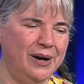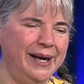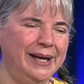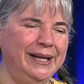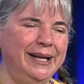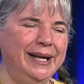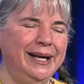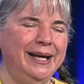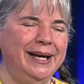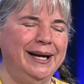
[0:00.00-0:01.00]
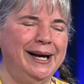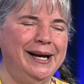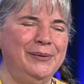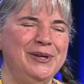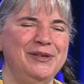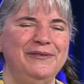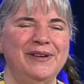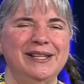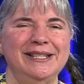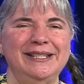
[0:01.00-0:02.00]
And one of the
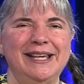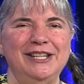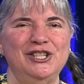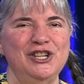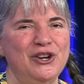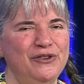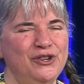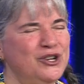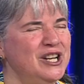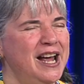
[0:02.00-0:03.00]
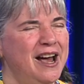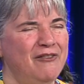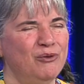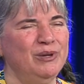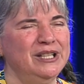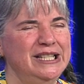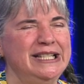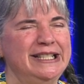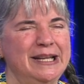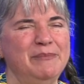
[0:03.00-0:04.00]
fellows said, you know, if you're going to have a
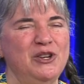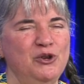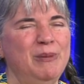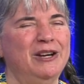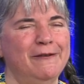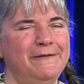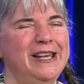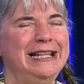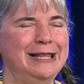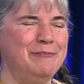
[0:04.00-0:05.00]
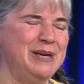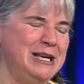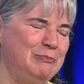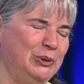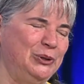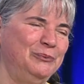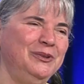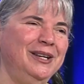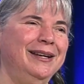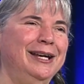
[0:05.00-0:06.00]
religious something, you better feed the people.
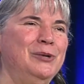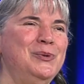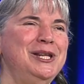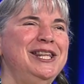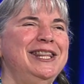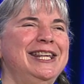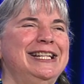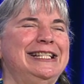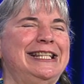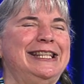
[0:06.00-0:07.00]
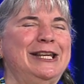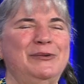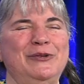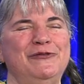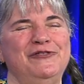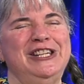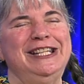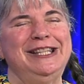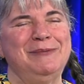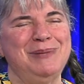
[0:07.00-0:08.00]
And one of the things that they would
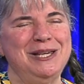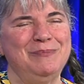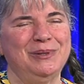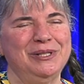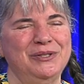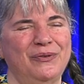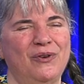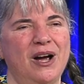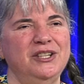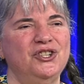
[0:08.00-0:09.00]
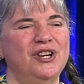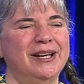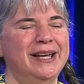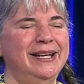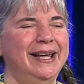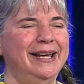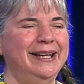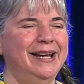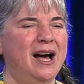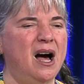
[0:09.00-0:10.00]
feed the people is fried chicken.
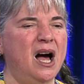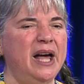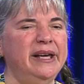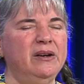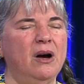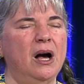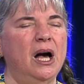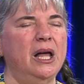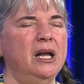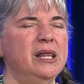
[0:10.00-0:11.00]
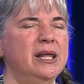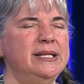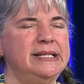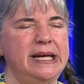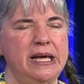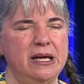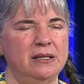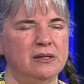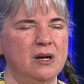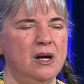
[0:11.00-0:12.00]
And I got the
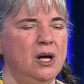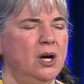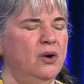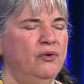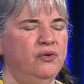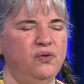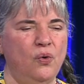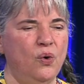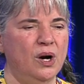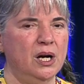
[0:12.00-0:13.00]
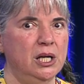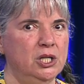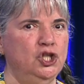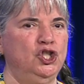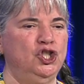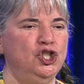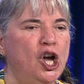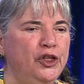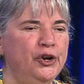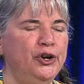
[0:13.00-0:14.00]
taste for
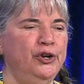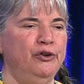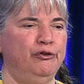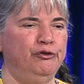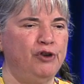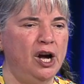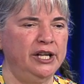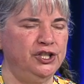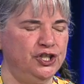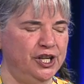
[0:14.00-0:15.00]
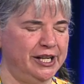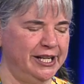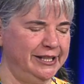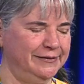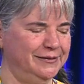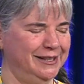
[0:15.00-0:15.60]
Southern fried chicken.